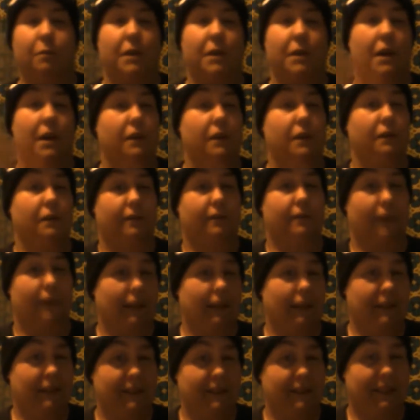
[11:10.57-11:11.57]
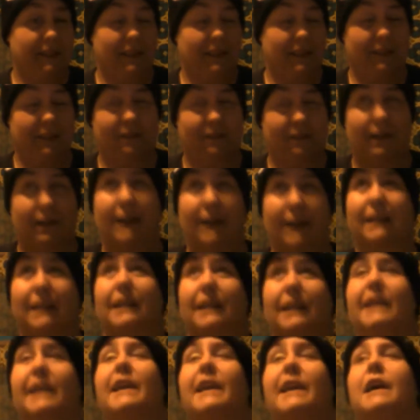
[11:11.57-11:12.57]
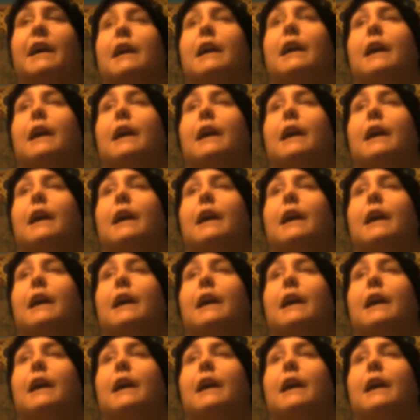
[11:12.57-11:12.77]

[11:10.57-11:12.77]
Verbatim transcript: we got funds in finally,